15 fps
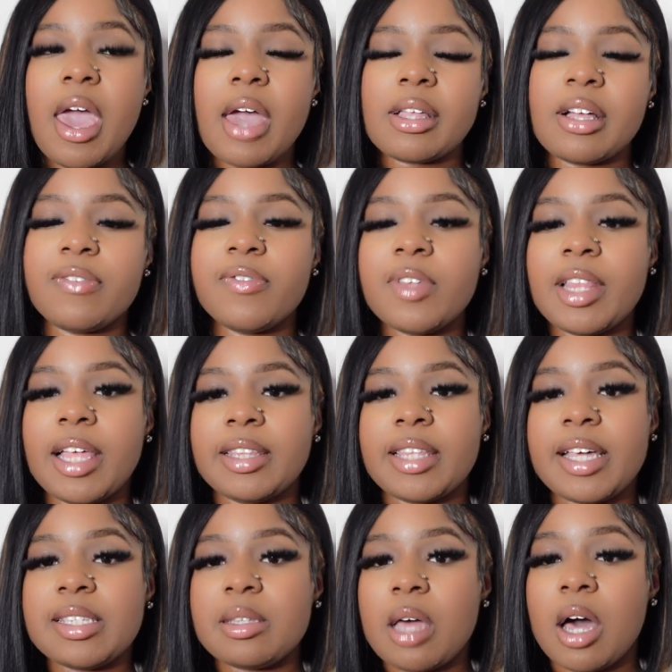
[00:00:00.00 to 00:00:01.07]
And I feel like
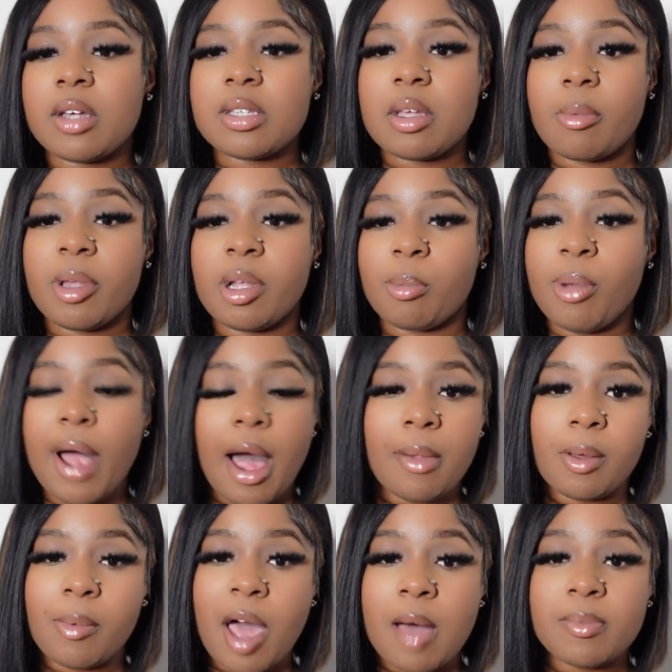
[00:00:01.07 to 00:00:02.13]
that's also been a
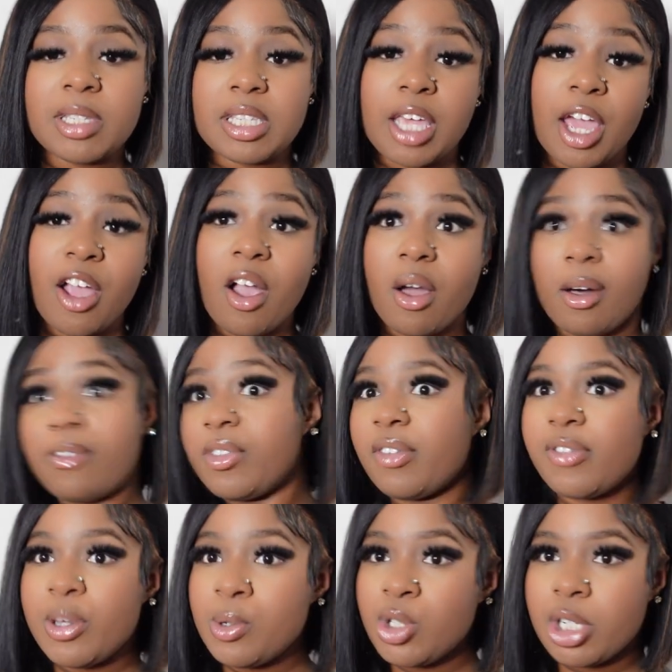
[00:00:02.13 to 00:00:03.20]
problem. I'm scared of the
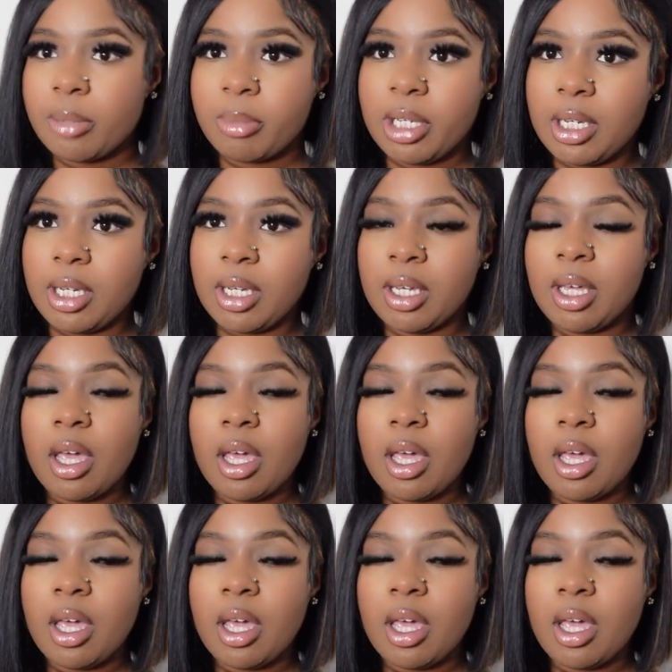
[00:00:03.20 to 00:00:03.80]
future me.